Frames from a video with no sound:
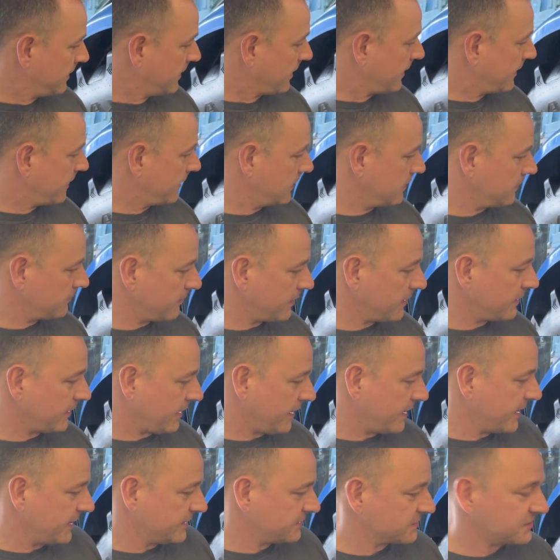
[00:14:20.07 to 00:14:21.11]
And
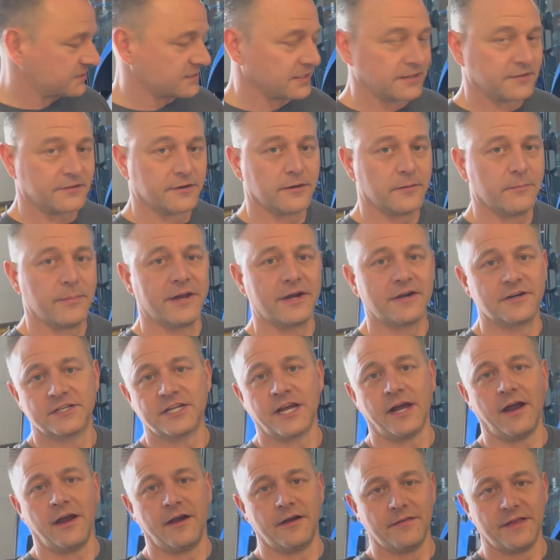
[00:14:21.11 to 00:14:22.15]
I just think they're a better
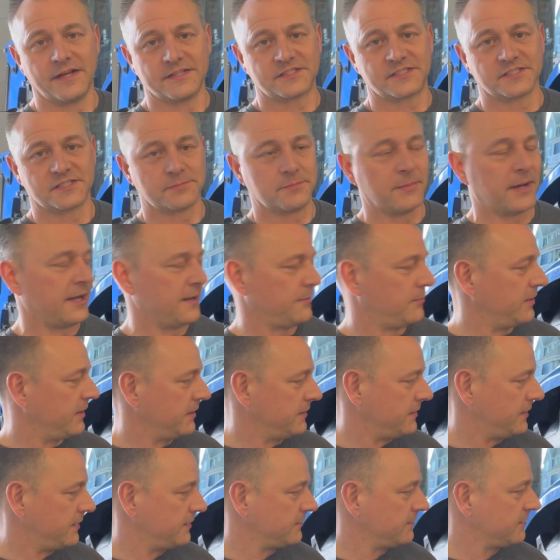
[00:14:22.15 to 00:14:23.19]
tire. That's just my
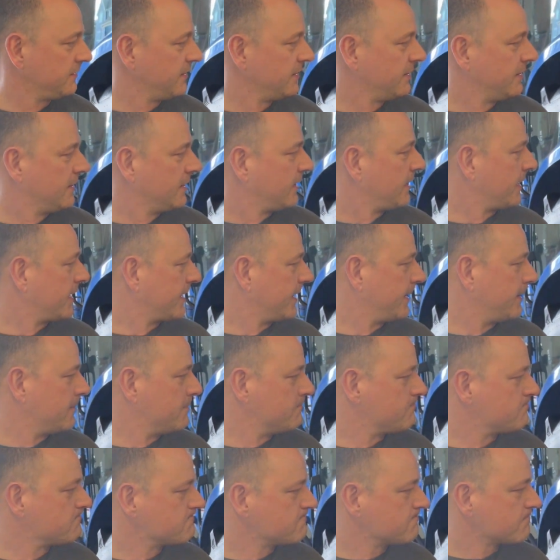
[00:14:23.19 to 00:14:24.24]
opinion.
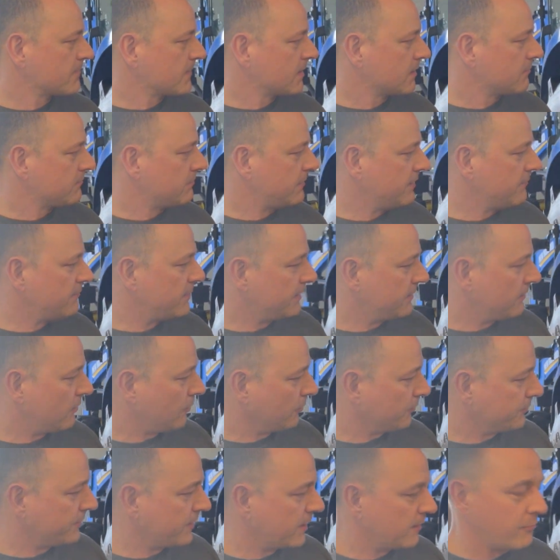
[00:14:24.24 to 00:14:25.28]
They've been
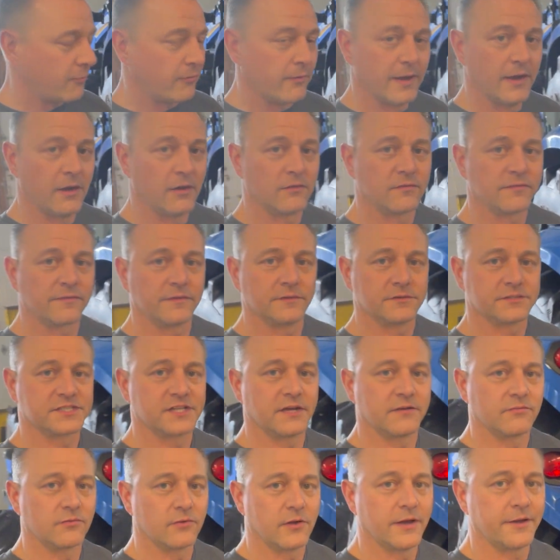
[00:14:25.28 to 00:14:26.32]
holding up well for
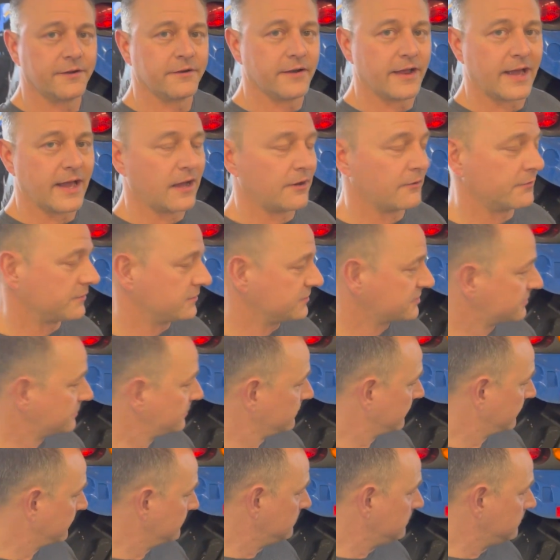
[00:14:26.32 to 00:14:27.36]
several hundred hours.
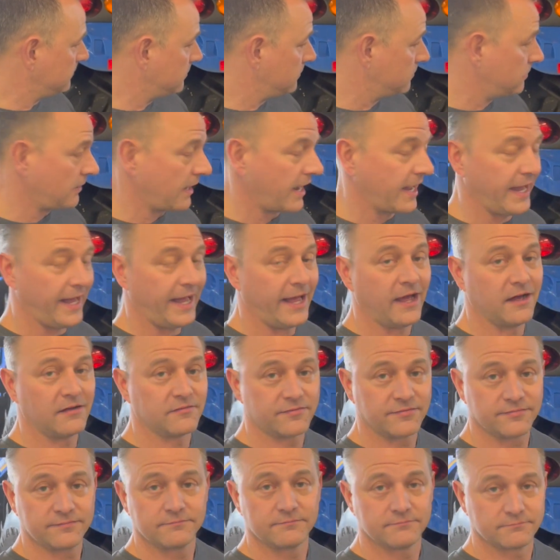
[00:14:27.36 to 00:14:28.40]
I
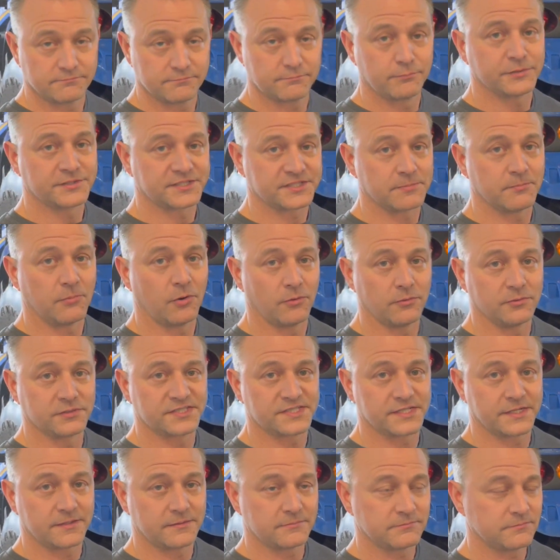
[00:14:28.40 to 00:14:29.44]
have put some holes
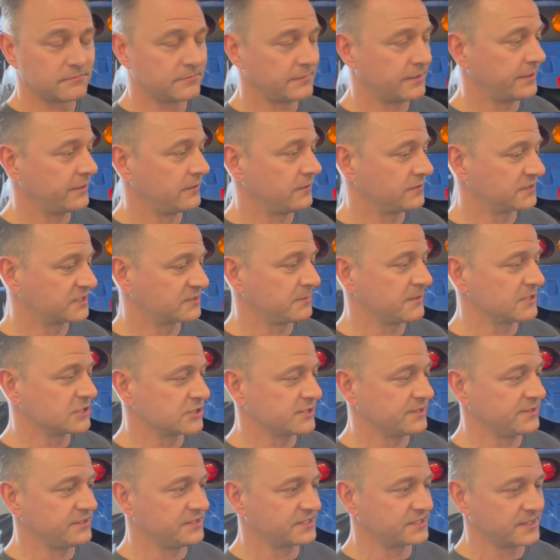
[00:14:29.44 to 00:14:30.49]
in them, you know,
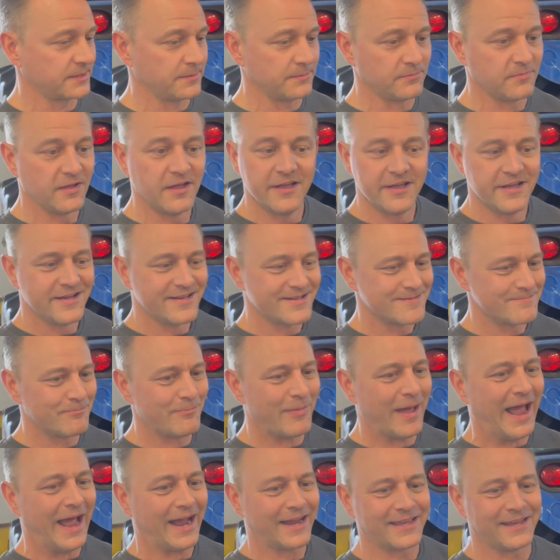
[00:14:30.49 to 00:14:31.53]
especially as I'm
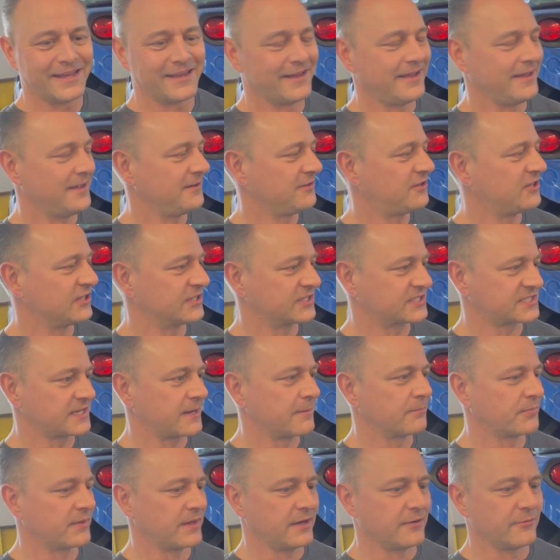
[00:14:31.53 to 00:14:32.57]
backing into
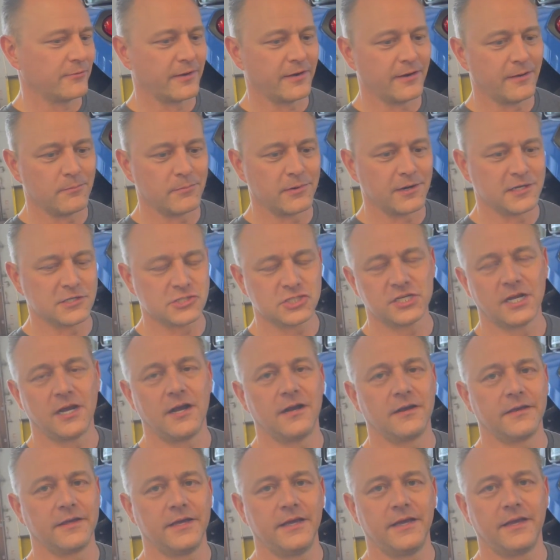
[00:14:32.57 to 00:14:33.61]
something where I'm brush
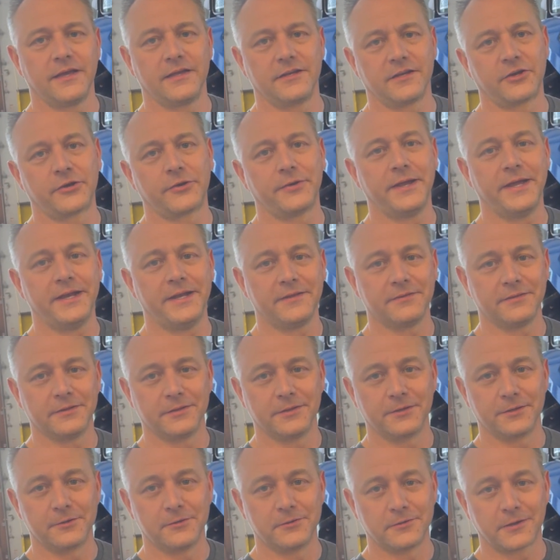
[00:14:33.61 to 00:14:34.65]
hogging and creating the
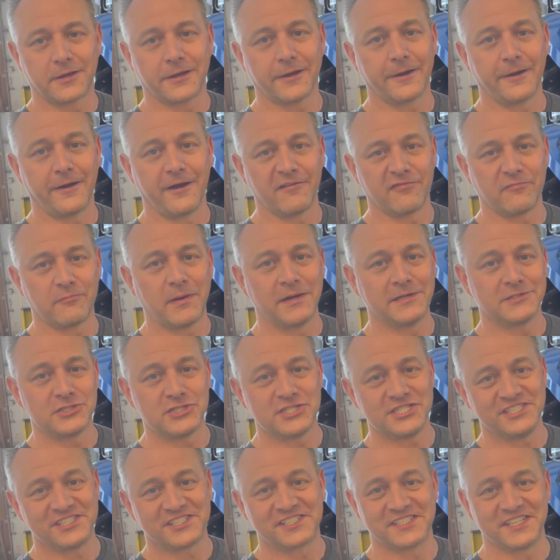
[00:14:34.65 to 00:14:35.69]
little cut-off
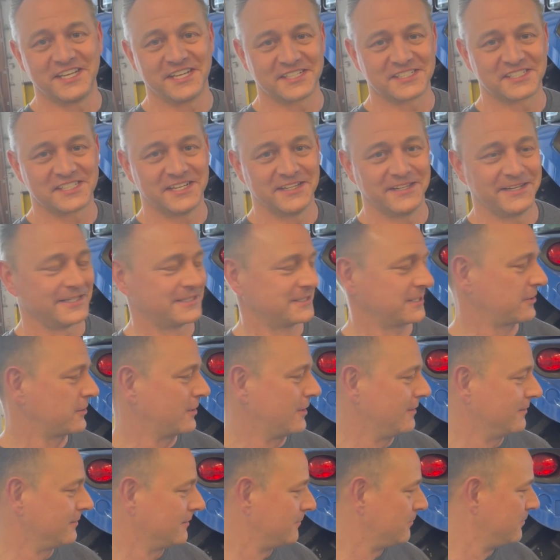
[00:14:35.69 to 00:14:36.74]
punji sticks, I like to
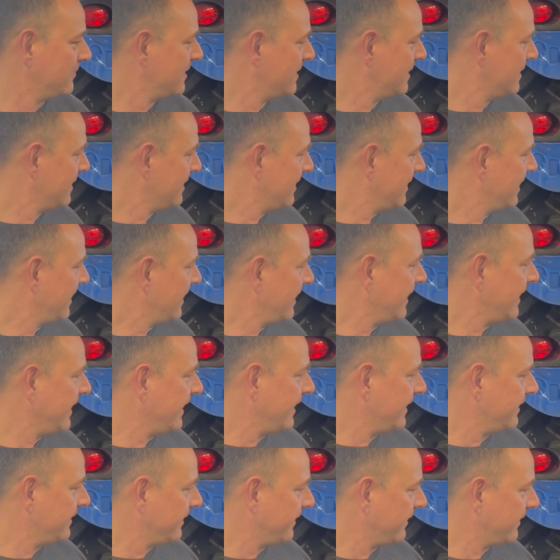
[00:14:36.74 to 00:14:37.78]
call them.
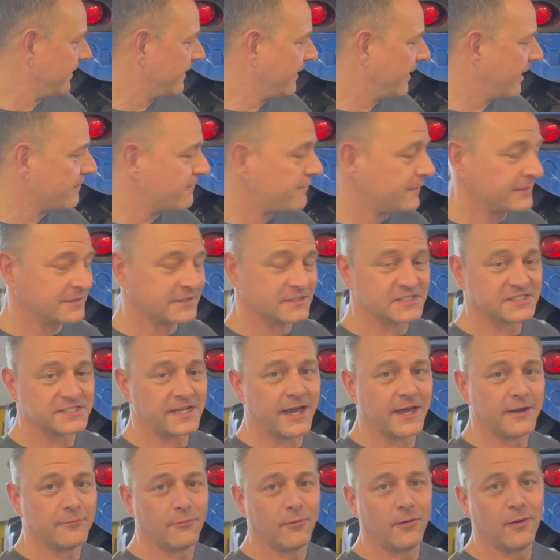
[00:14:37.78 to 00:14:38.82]
And I've hit the
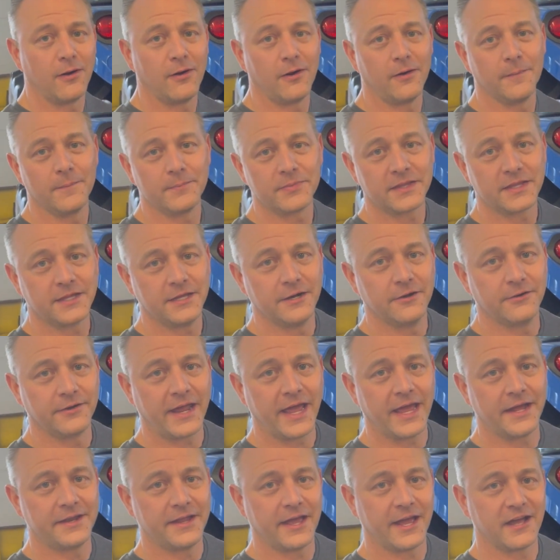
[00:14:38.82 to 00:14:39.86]
sidewall, you know, and
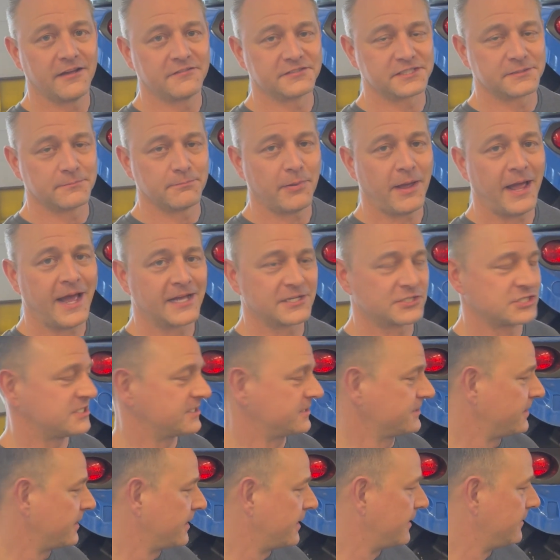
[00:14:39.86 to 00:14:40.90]
had to have some
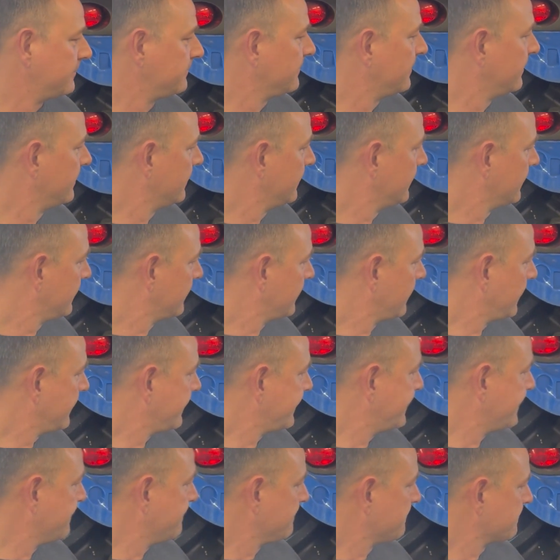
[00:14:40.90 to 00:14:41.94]
patching done.
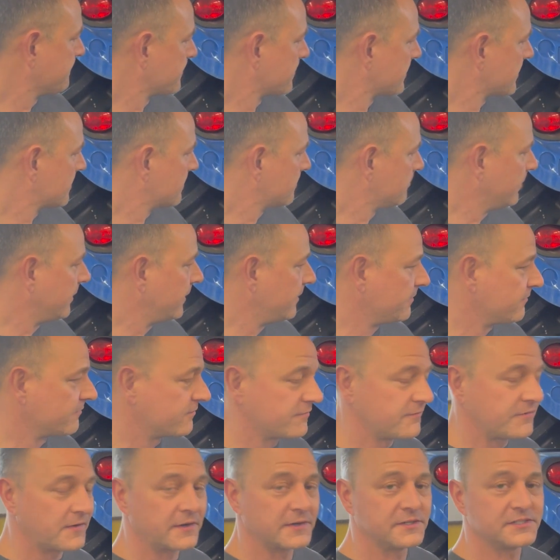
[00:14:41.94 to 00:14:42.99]
But
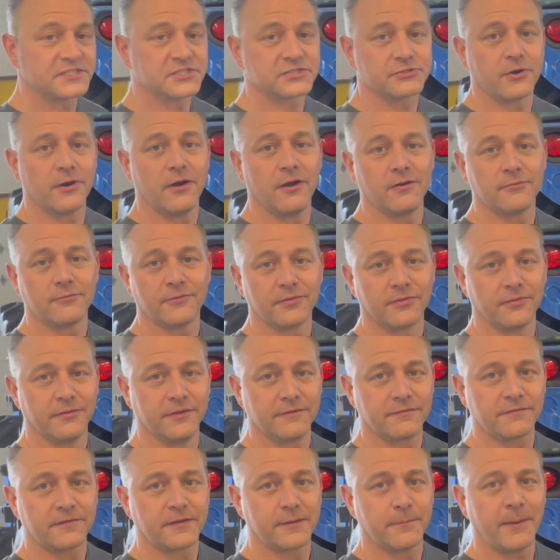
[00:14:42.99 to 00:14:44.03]
very strong with
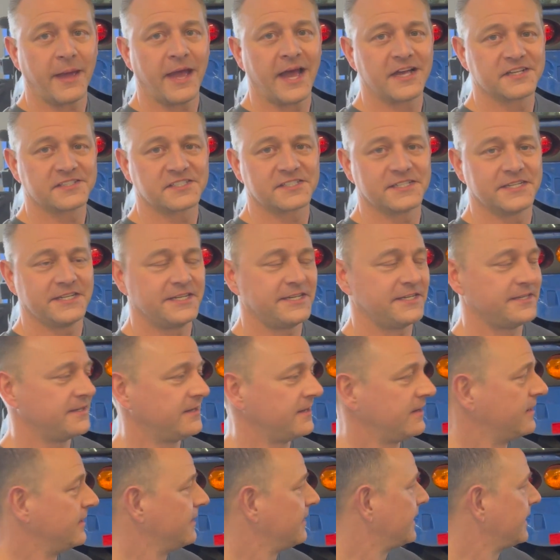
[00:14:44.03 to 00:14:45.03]
lift capacity.